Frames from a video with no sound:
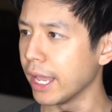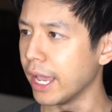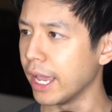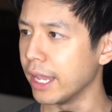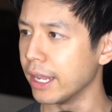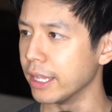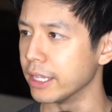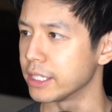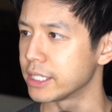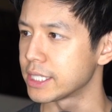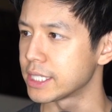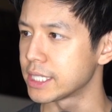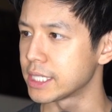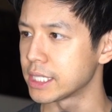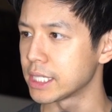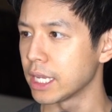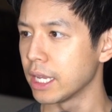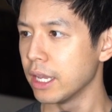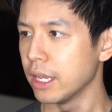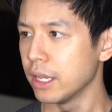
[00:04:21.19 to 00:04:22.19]
and
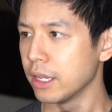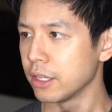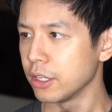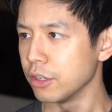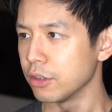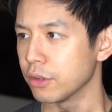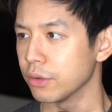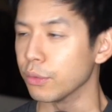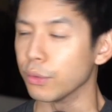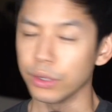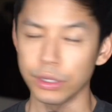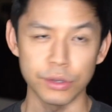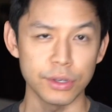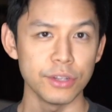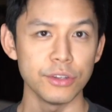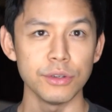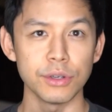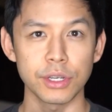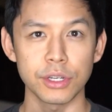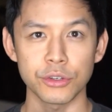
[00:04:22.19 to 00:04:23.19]
it's you can
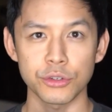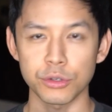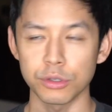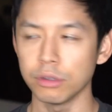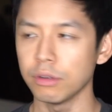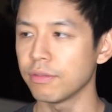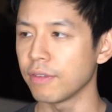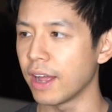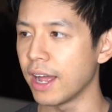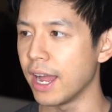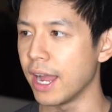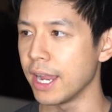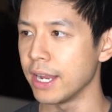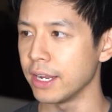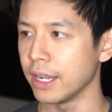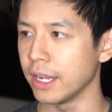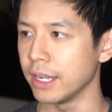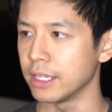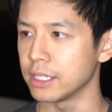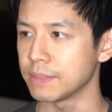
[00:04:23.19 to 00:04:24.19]
do a control find,
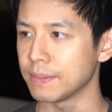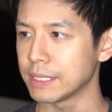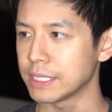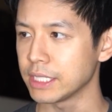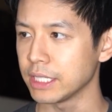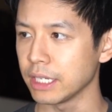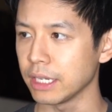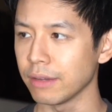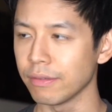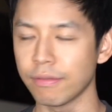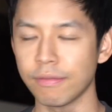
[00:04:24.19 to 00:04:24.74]
and it's basically